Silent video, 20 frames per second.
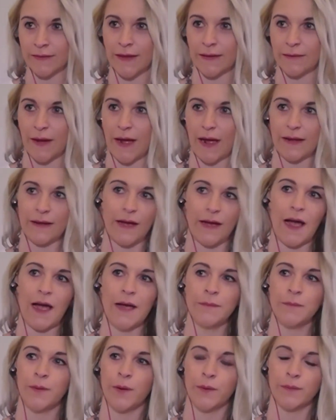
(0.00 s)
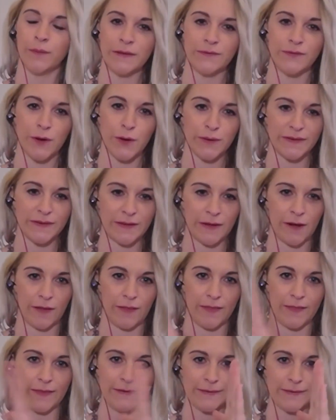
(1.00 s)
Like I, I'm only focusing
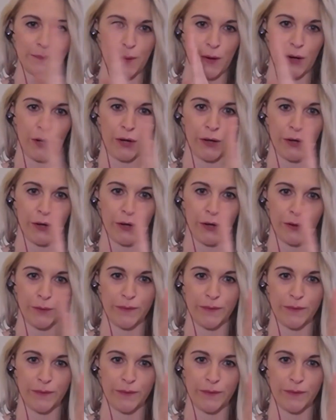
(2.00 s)
on this part,